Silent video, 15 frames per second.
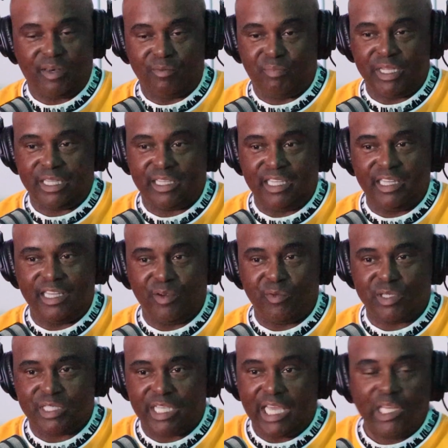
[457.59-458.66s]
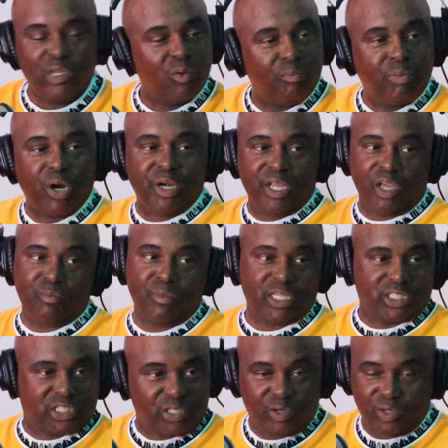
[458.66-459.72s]
But then there was that little birdie on my
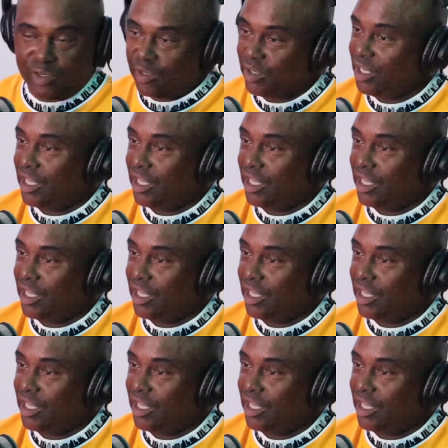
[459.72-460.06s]
shoulder